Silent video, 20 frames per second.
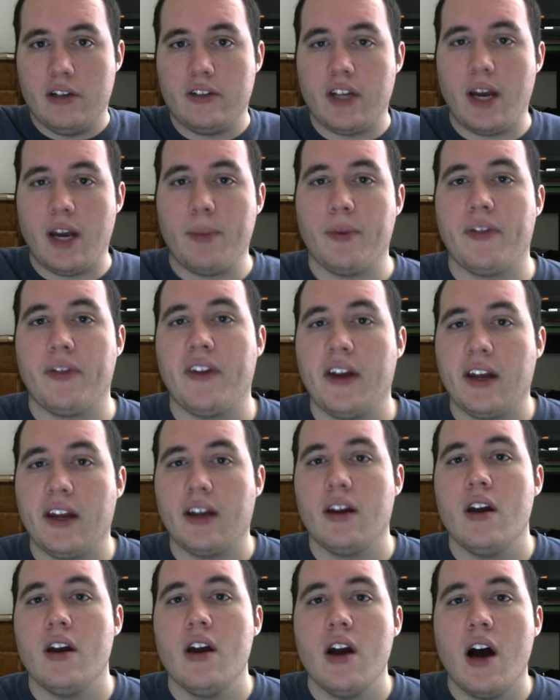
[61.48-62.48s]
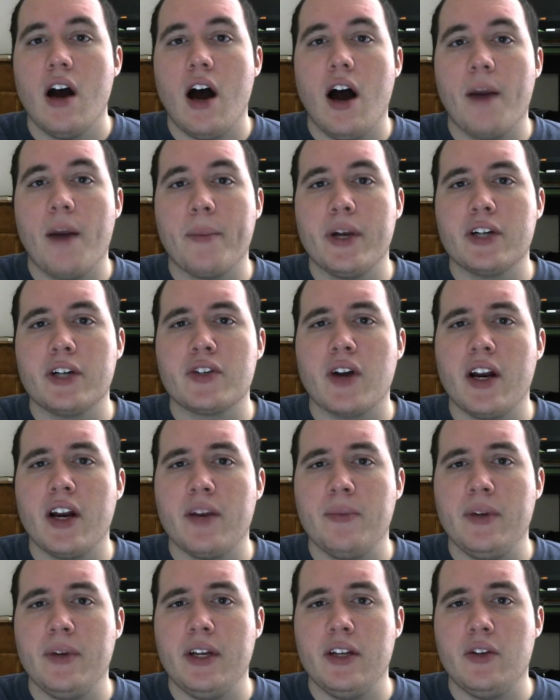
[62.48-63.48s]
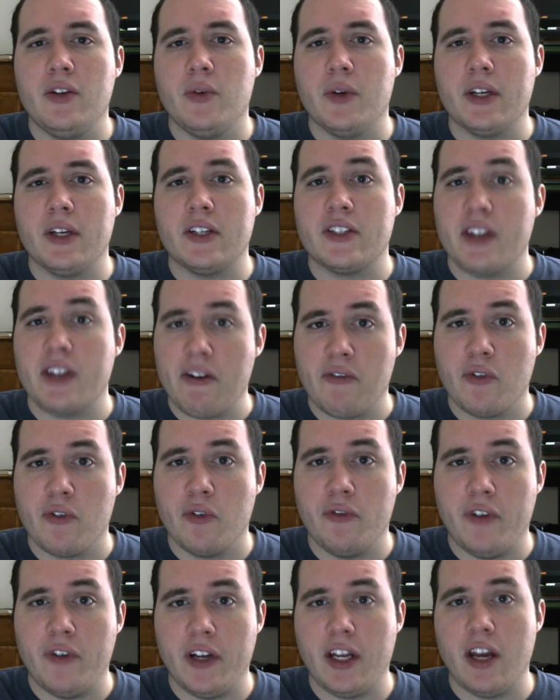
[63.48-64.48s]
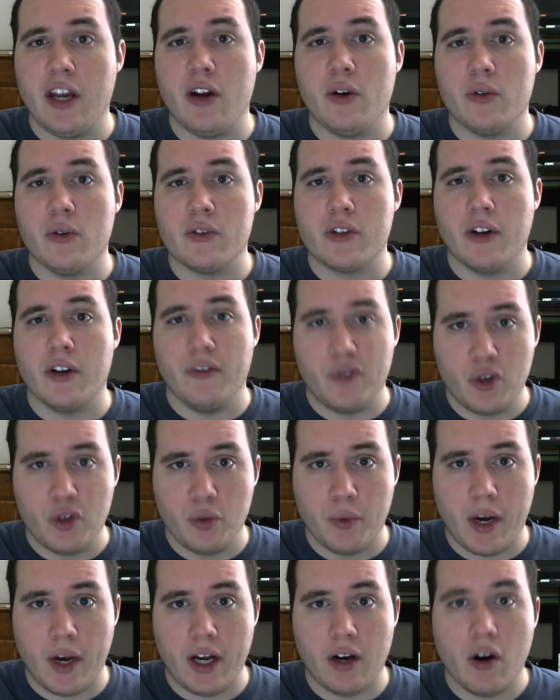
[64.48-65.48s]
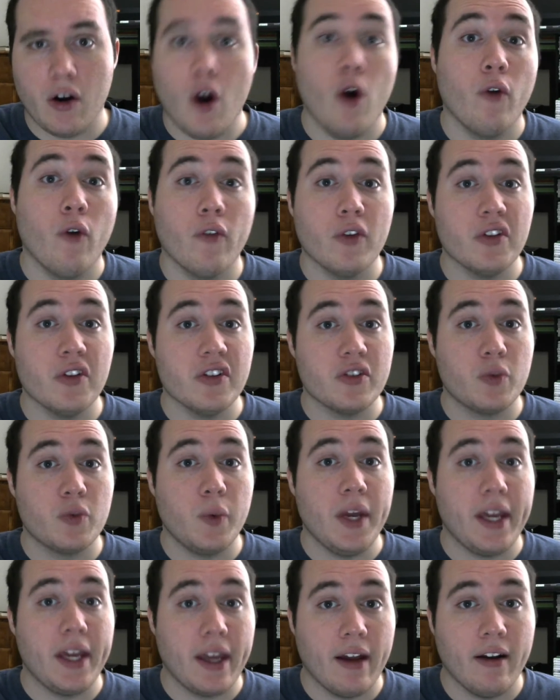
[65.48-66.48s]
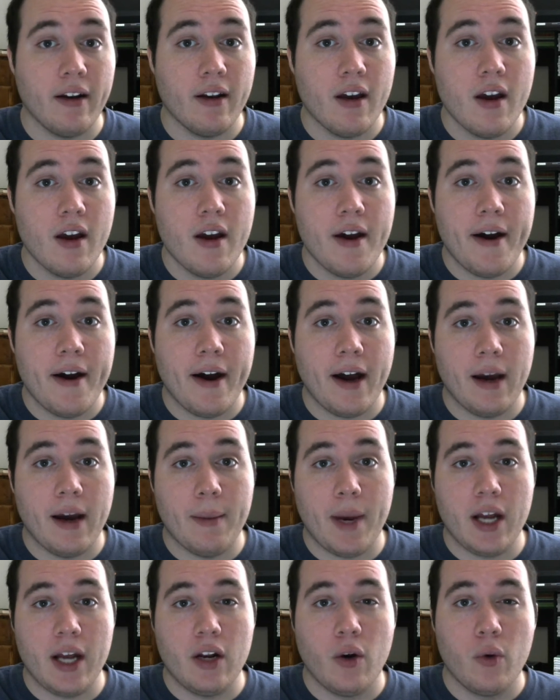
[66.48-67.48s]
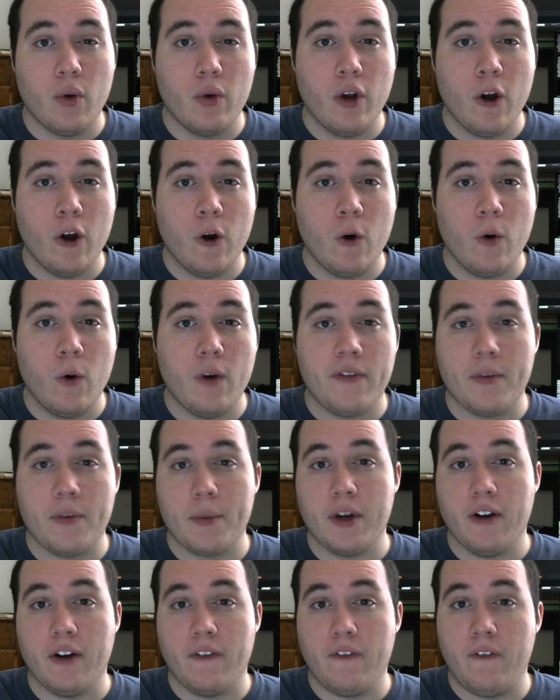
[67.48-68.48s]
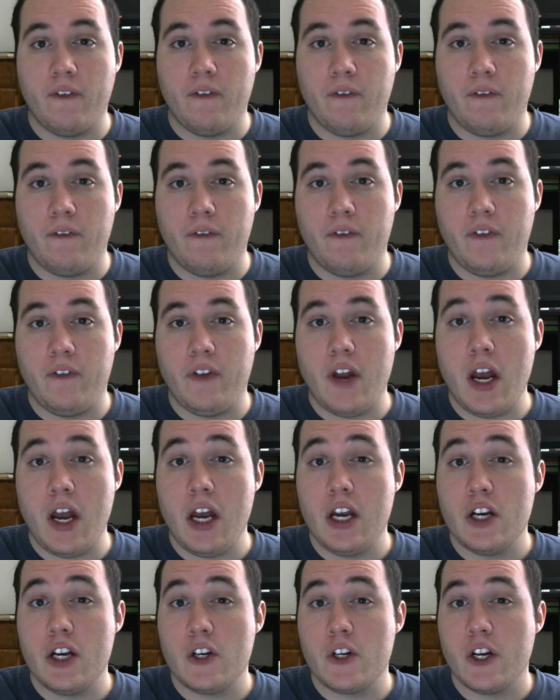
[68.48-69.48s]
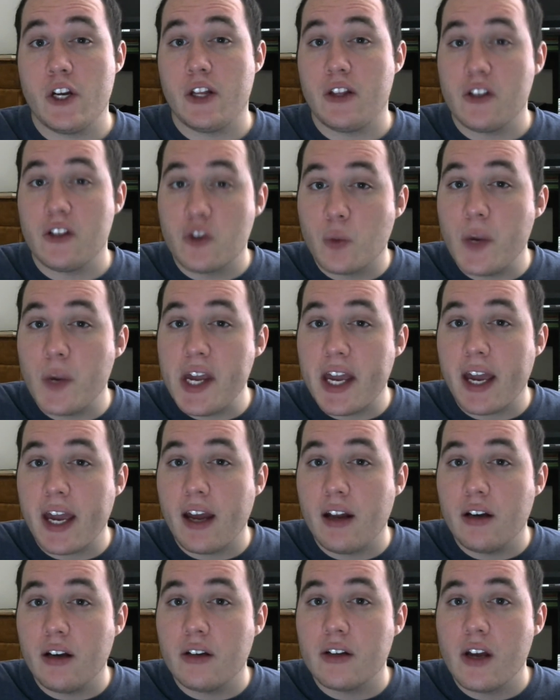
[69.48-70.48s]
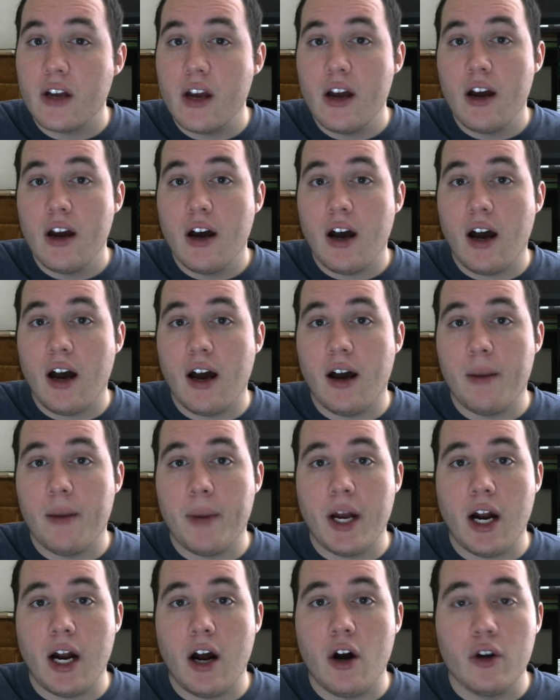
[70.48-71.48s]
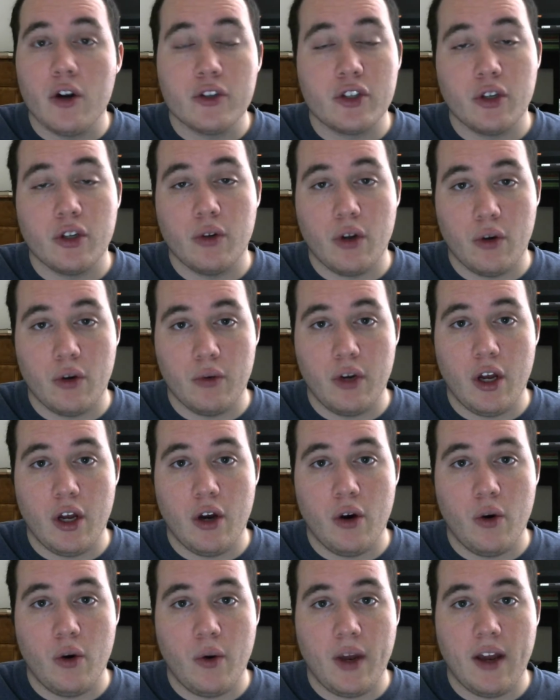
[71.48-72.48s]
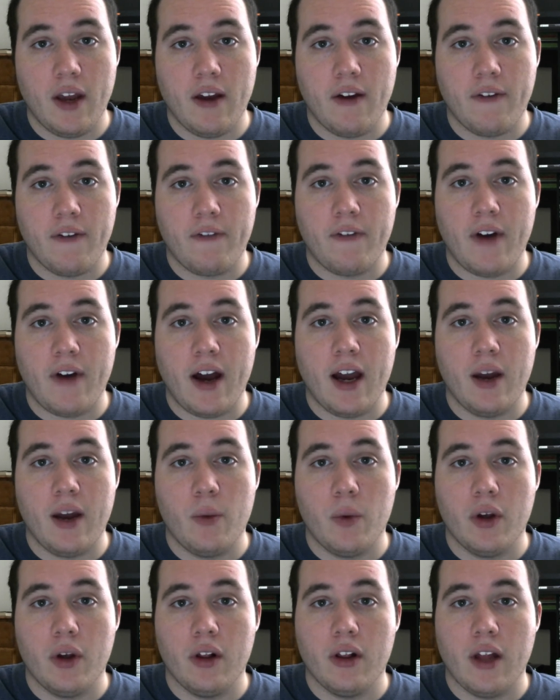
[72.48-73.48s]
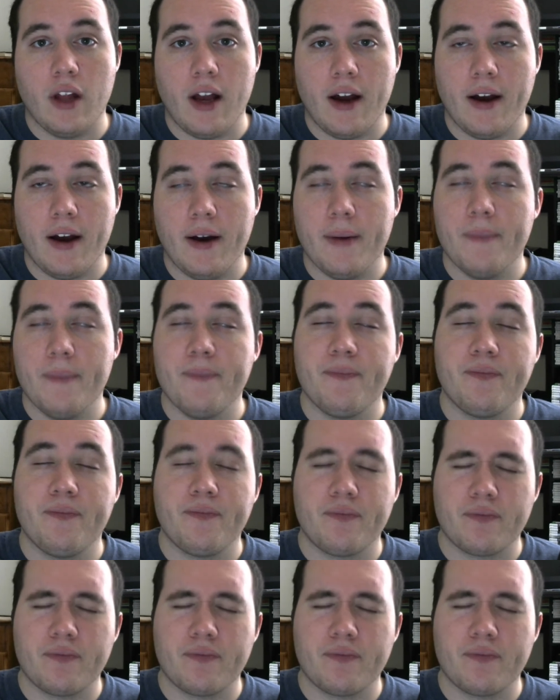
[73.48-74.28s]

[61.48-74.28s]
type of thing. I'm going to try to be doing several videos of Tomb Raider over this weekend. Um, I don't know if I'm going to finish it this weekend, um, and I also don't know if I will, um,